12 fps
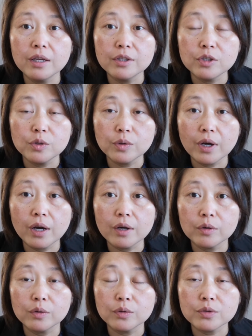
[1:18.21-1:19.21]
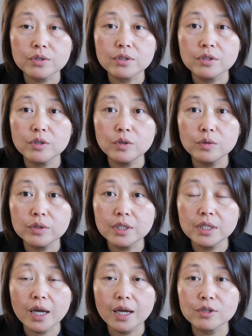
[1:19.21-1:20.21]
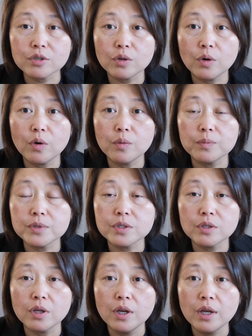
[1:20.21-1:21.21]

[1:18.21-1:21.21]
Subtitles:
new condos, new detached homes,